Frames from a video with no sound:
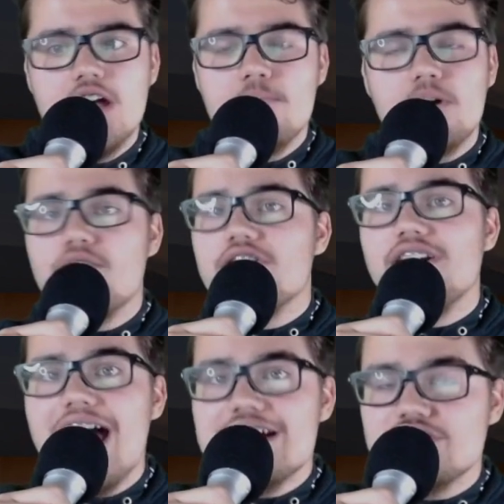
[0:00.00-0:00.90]
But over the
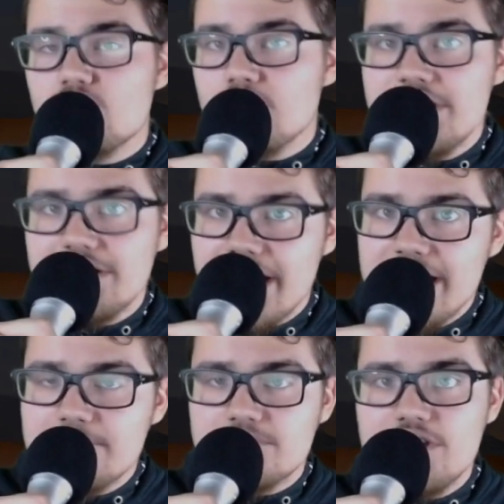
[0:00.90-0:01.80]
last three
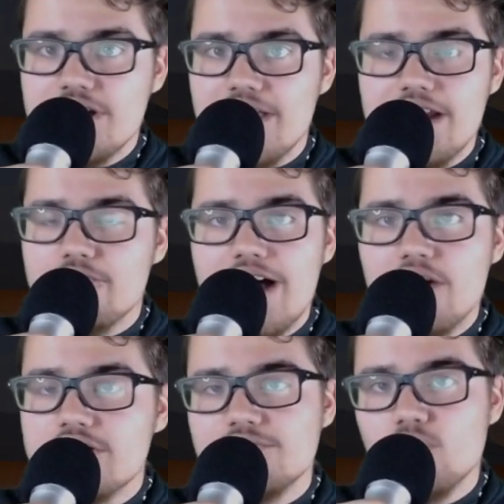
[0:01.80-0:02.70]
games, the Atlanta
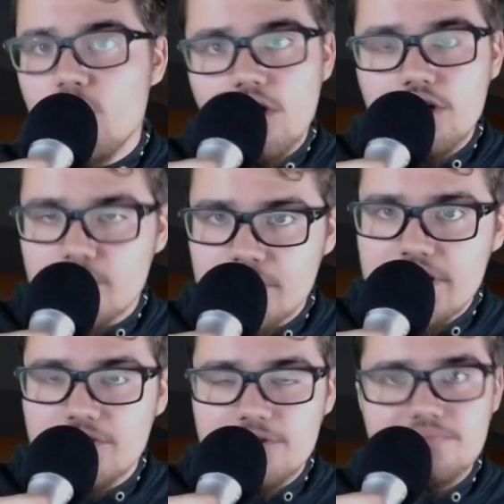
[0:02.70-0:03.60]
Falcons have won all three
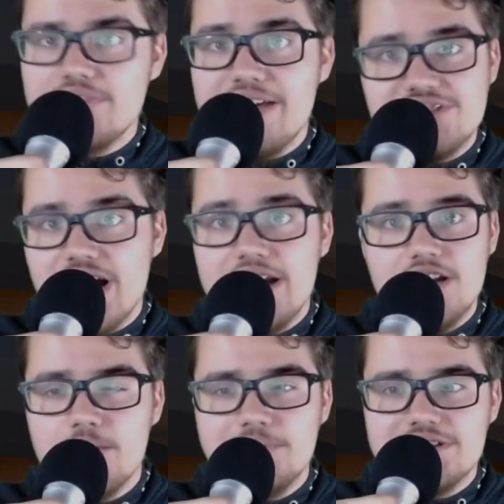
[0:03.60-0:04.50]
of them. They've tightened
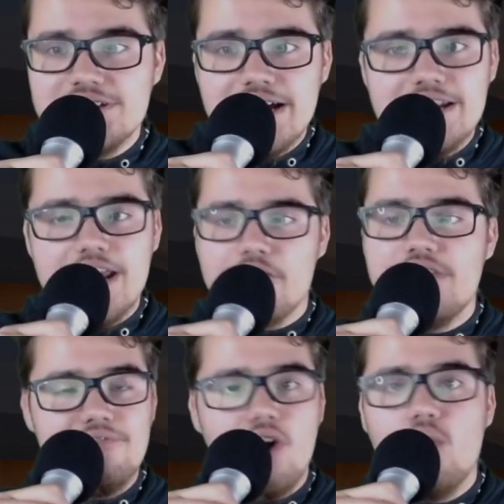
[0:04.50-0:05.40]
up in the secondary.
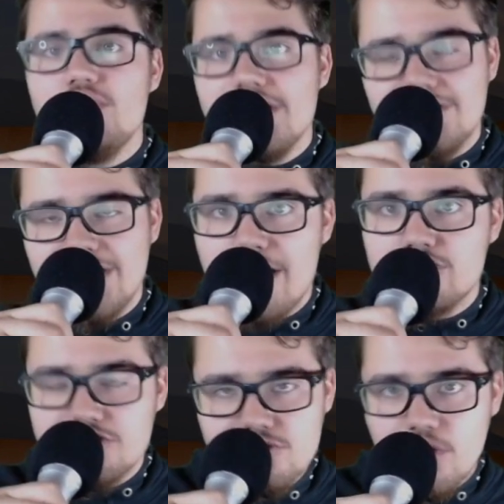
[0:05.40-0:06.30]
They've only allowed
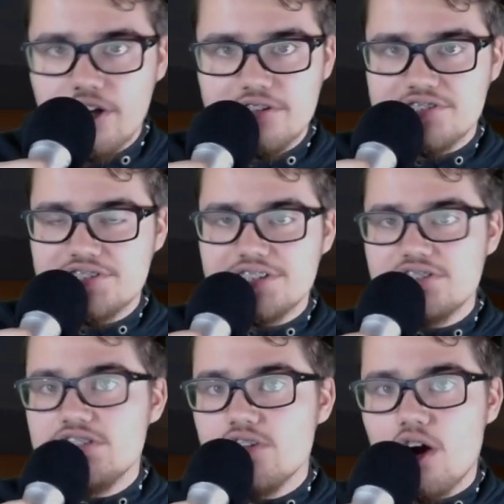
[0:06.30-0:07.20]

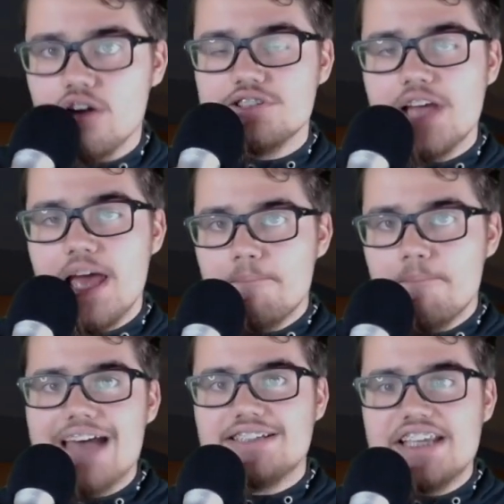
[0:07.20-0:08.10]
260 yards
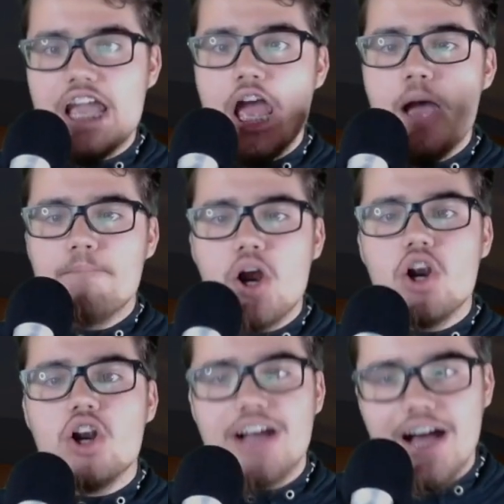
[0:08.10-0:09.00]
passing
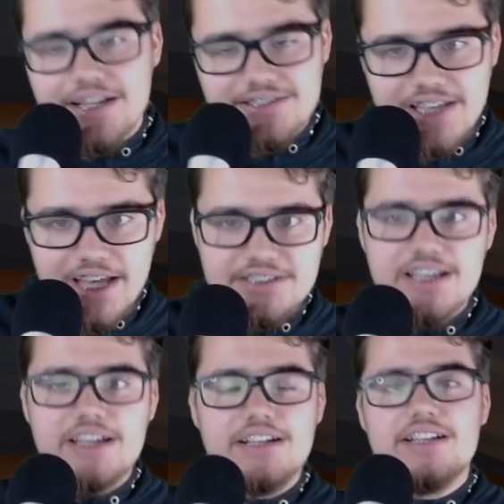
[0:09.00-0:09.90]
per contest
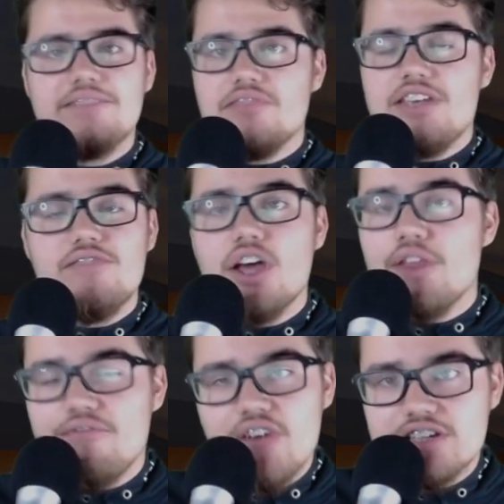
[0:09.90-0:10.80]
even though
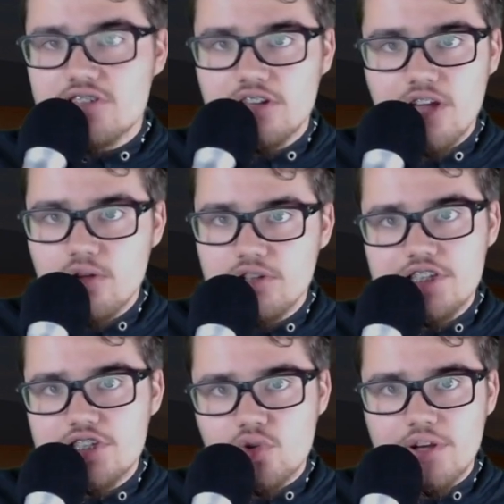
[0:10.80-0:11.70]
they faced the lowly
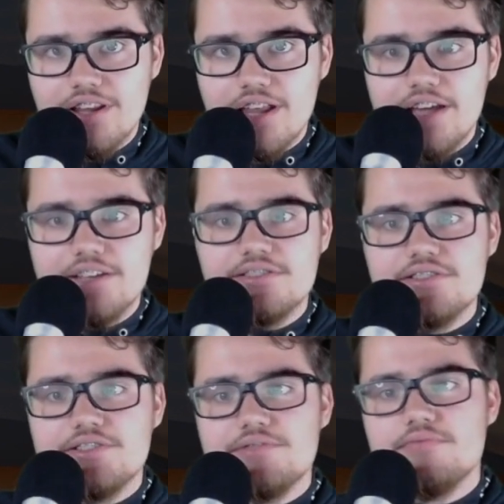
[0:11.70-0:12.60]
Detroit
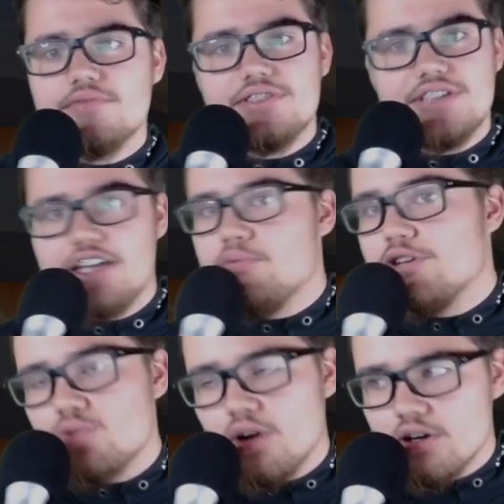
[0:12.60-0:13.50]
Lions, Teddy
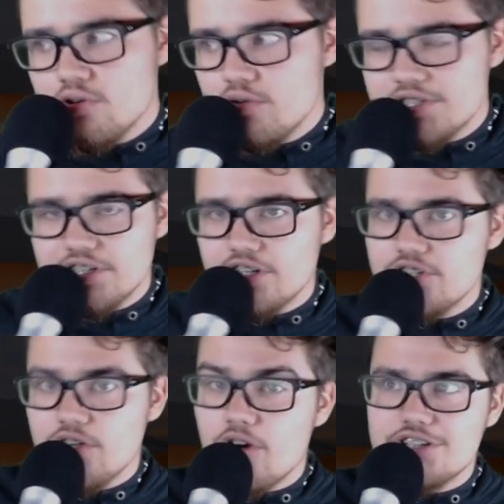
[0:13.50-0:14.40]
Bridgewater, who isn't a
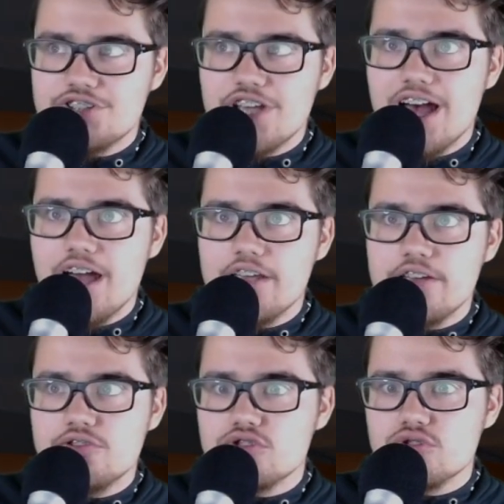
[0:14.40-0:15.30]
yardage guy,
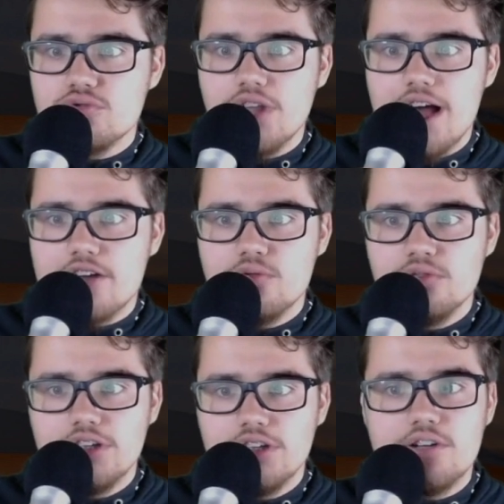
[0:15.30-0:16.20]
and Drew Lock, who
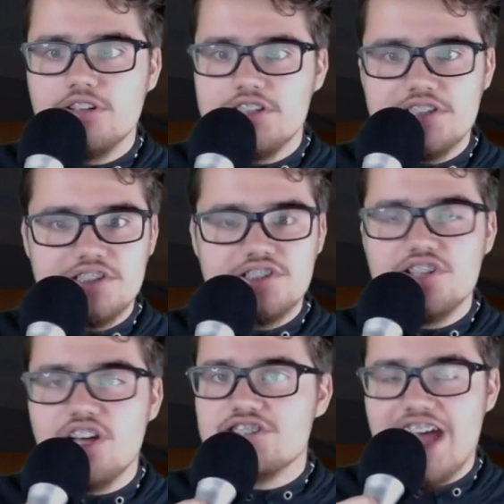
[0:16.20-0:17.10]
literally
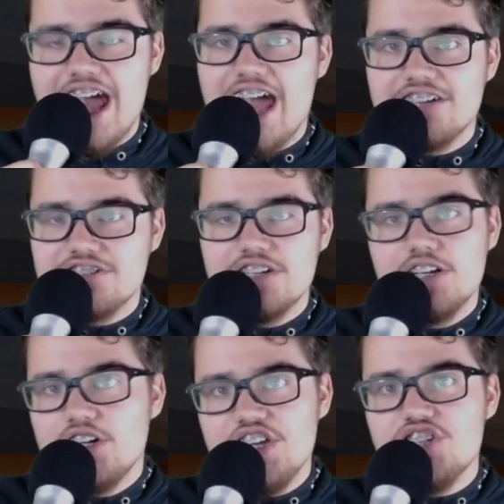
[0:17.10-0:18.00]
sucks ass,
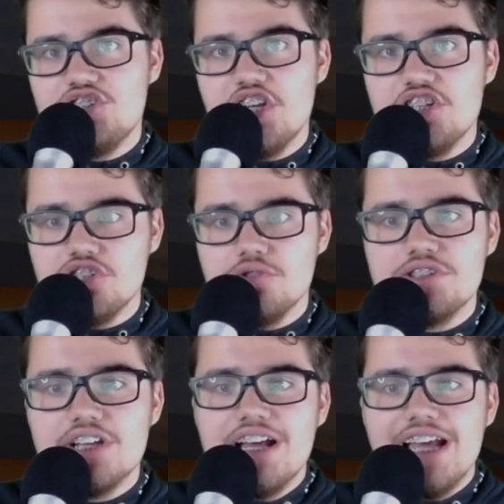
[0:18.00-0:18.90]
he's shit
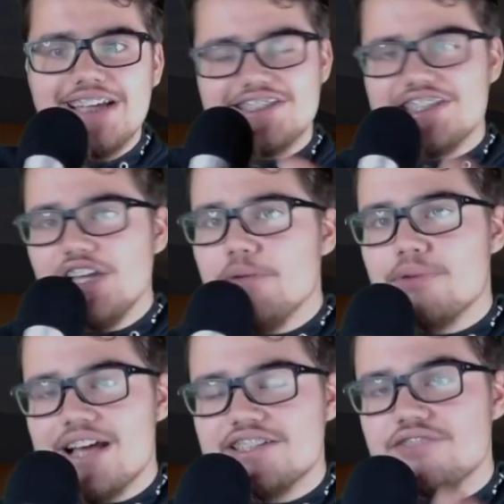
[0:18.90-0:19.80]
juice, it's still
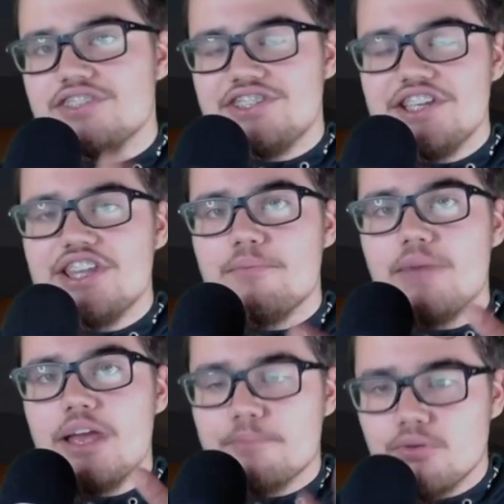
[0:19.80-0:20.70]
impressive to see them
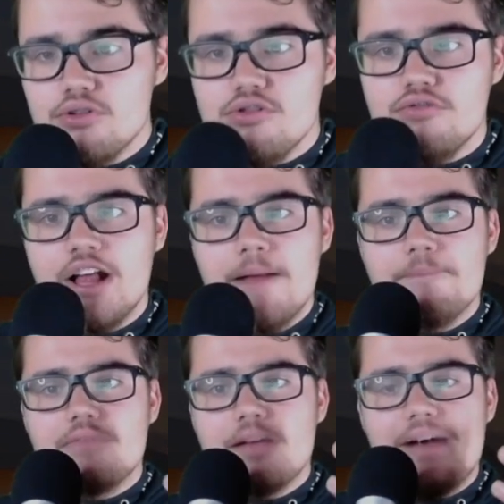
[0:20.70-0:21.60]
improve
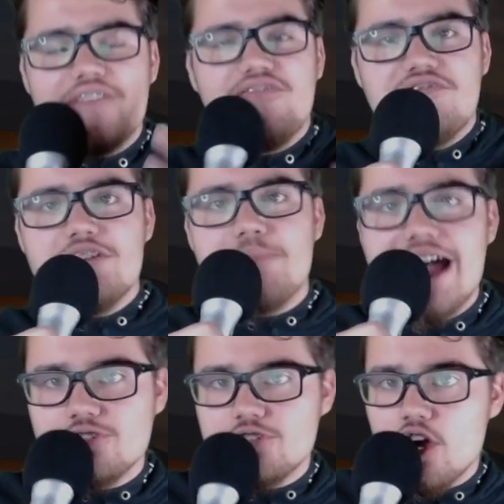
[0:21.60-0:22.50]
by 50
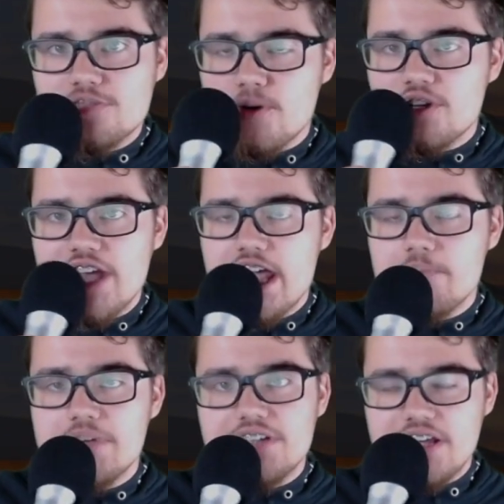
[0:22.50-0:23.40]
passing yards per
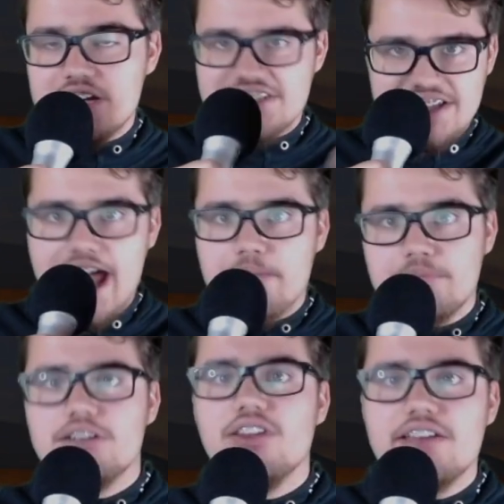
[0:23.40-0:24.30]
game in, in a snap
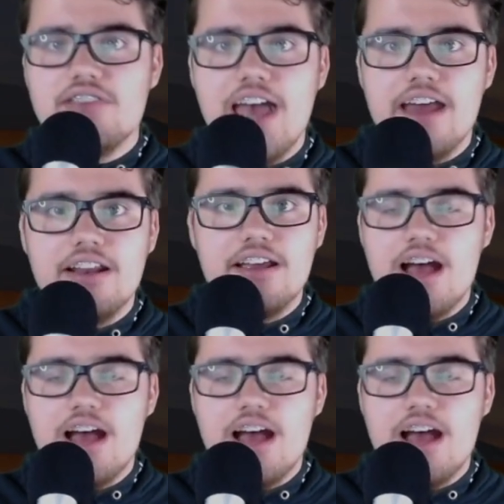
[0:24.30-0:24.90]
like that.